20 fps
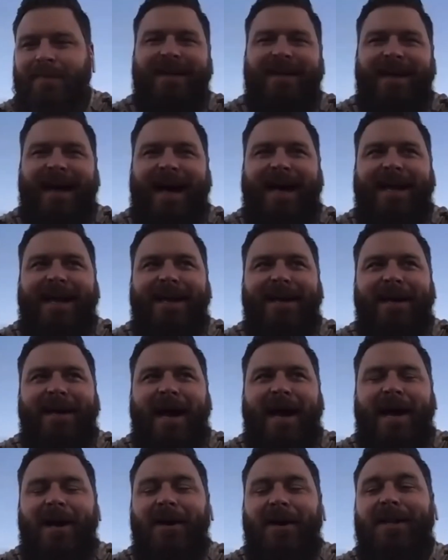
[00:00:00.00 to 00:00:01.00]
I
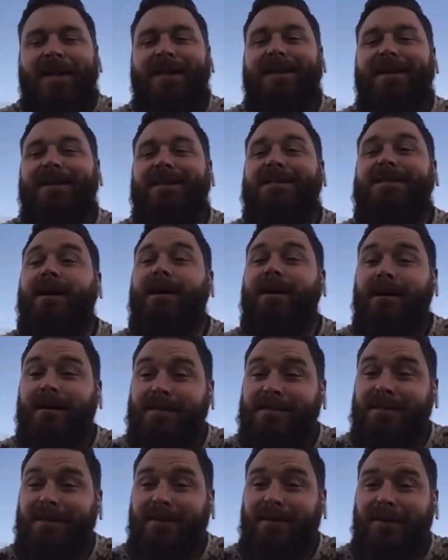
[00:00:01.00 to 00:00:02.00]
hunt ducks
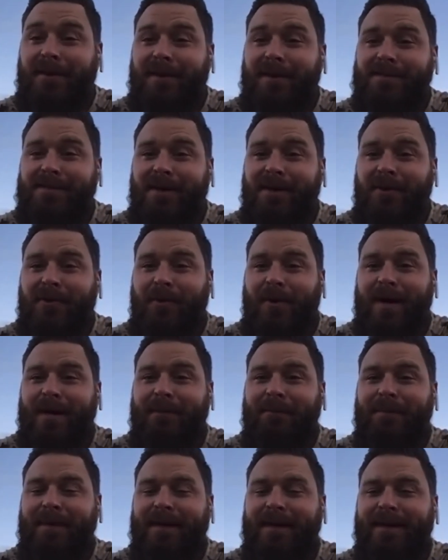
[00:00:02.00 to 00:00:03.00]
in Arkansas quite a
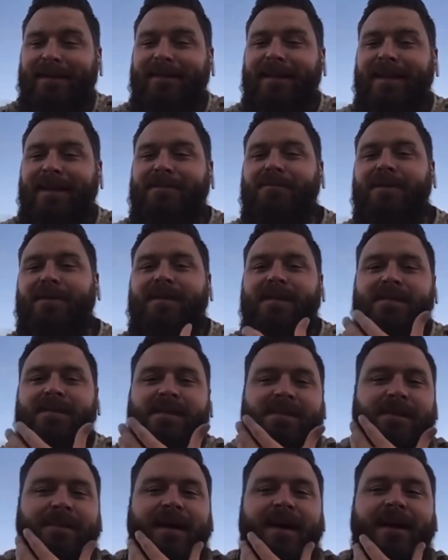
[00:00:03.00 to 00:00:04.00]
bit. That's what this is
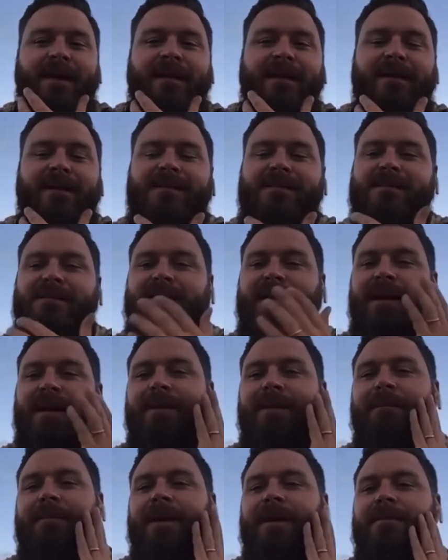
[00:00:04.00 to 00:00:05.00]
about. This is not
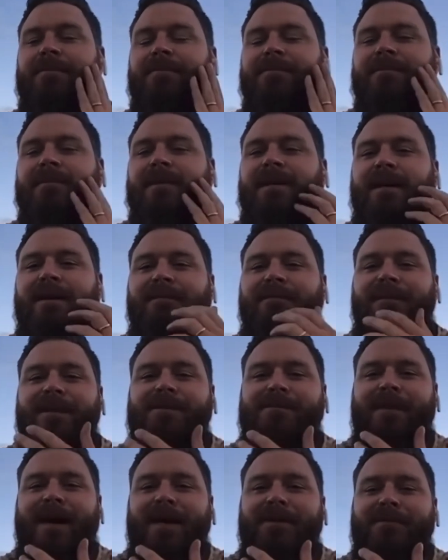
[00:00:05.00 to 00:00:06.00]
my best
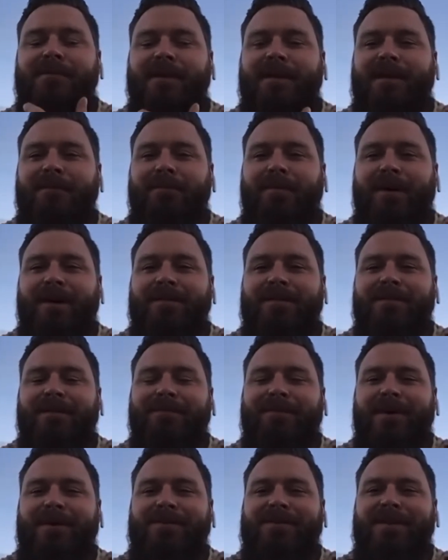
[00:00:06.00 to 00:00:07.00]
Fitzpatrick
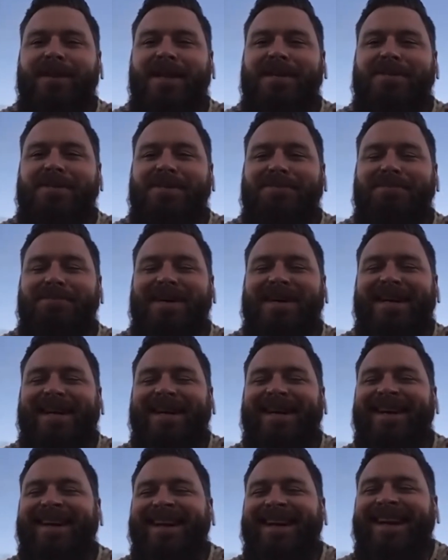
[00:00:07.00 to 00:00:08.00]
impersonation,
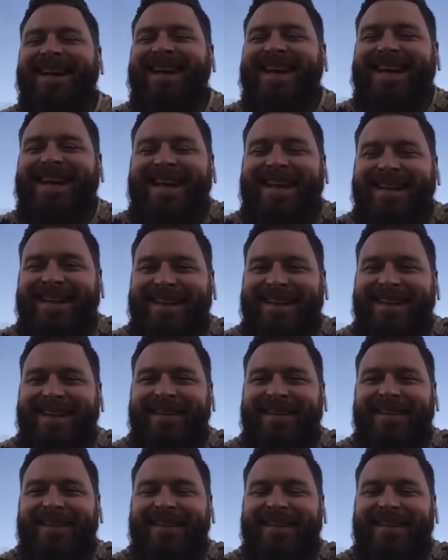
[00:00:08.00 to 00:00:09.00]
but
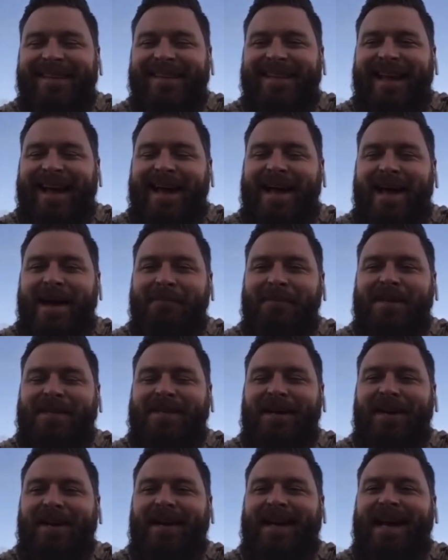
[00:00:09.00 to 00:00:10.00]
I'm a
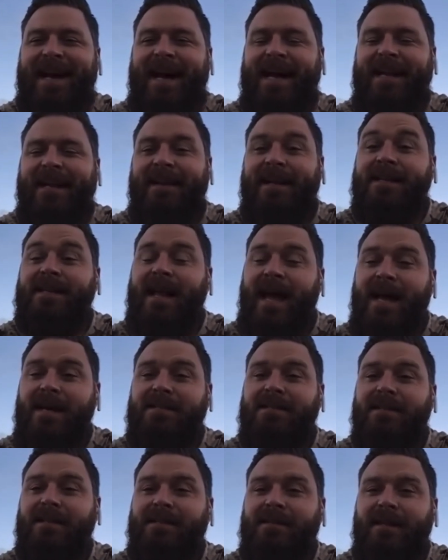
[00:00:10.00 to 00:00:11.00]
duck guide, and this
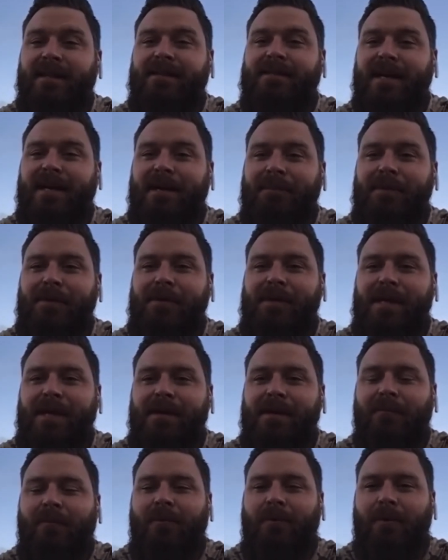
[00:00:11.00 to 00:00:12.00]
actually does help you keep
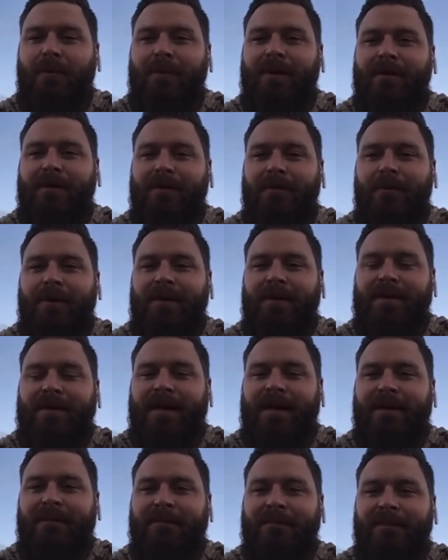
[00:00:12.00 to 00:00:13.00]
warm during the
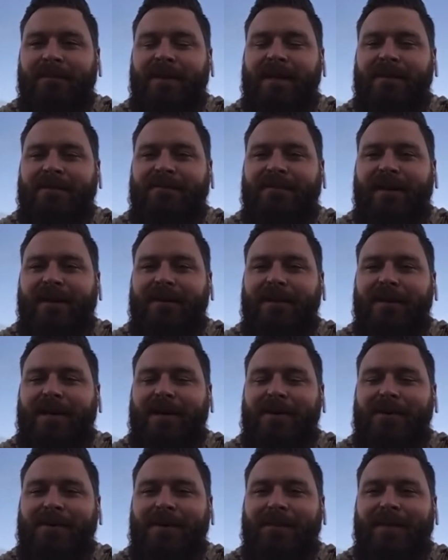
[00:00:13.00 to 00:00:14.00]
wintertime. It gets fairly
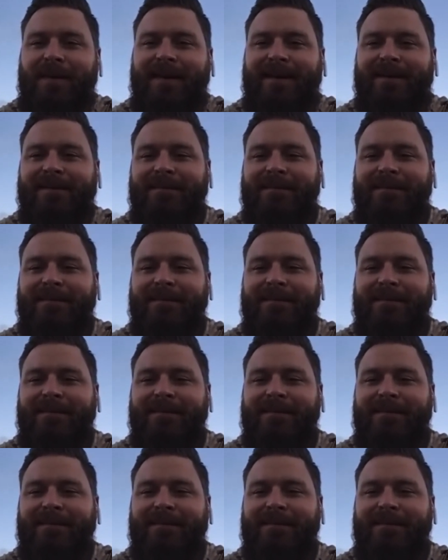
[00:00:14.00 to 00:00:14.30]
cold up there.